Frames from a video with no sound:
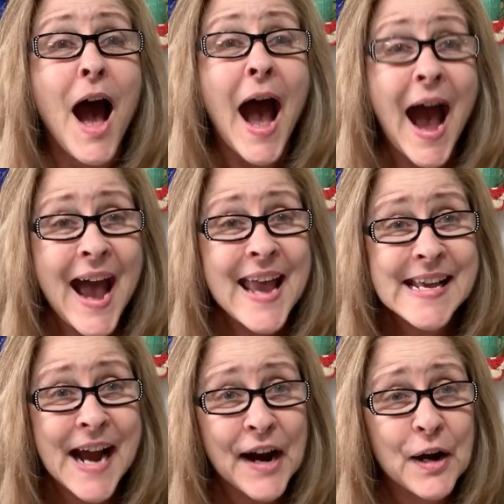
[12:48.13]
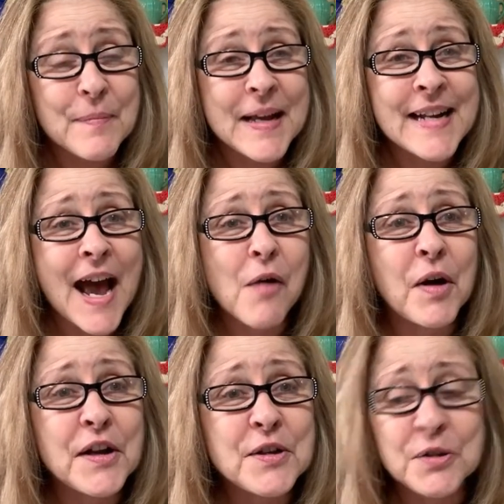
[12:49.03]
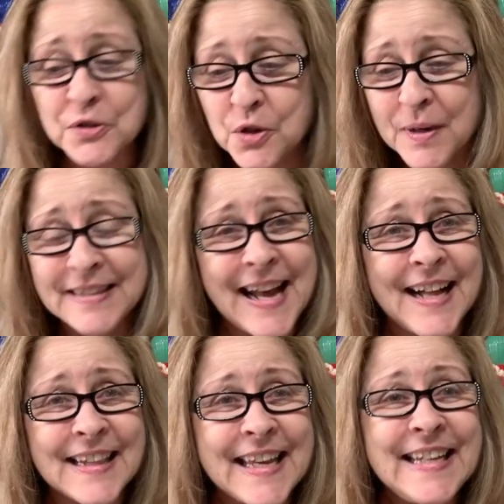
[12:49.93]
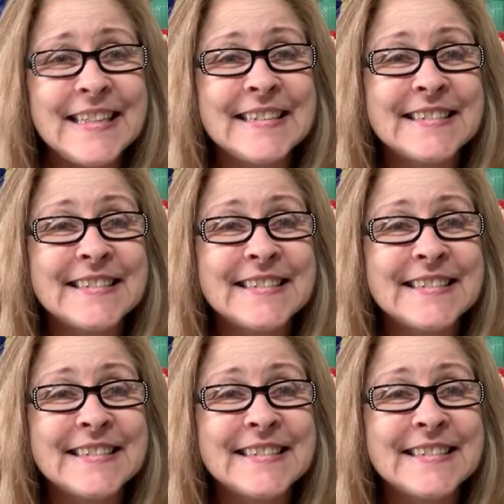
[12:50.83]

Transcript: Hi, Carmen. How are you doing, Dolly?